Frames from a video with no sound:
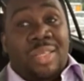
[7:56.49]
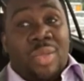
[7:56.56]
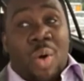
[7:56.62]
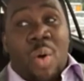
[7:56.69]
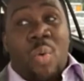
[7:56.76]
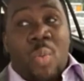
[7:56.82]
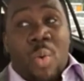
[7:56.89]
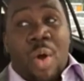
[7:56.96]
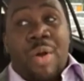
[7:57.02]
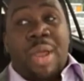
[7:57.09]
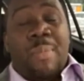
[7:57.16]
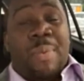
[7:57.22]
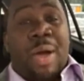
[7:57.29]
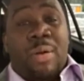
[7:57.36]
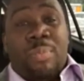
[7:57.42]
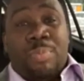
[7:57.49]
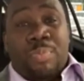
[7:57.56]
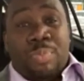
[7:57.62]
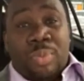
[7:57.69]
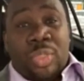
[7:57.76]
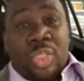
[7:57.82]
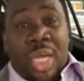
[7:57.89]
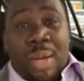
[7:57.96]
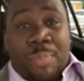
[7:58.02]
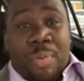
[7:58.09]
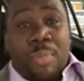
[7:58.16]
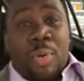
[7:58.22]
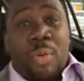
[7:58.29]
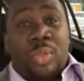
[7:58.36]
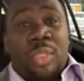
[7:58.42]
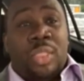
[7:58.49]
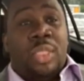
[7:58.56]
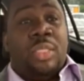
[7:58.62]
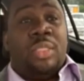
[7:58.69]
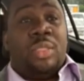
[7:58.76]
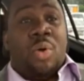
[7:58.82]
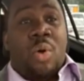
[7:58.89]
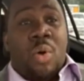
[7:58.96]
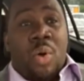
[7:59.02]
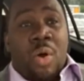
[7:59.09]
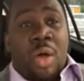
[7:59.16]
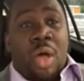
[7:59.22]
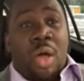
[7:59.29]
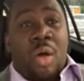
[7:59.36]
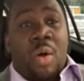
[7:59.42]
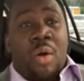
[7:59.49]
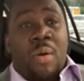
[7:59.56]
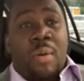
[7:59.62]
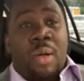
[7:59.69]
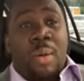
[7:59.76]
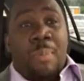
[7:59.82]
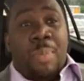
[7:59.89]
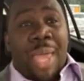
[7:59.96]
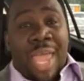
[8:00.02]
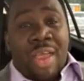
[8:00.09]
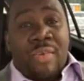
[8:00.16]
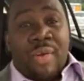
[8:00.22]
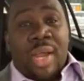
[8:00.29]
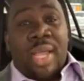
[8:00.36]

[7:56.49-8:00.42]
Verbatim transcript: Don't worry about job promotions or, or a pay